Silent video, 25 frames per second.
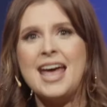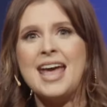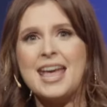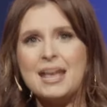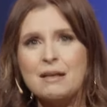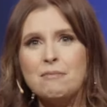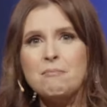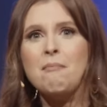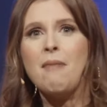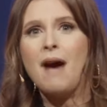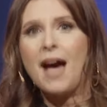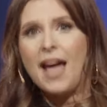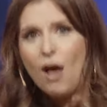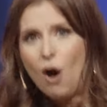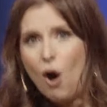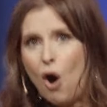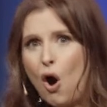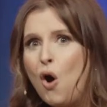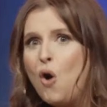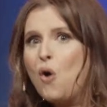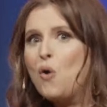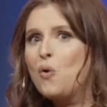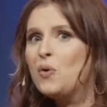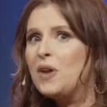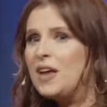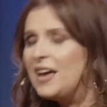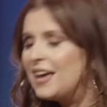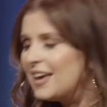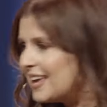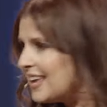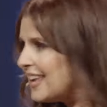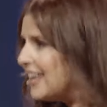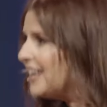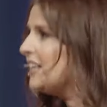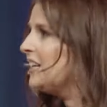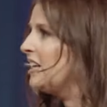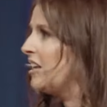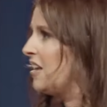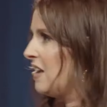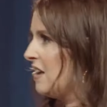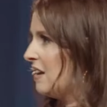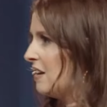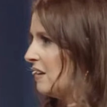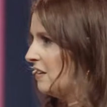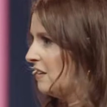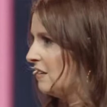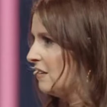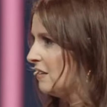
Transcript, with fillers: in my own healing.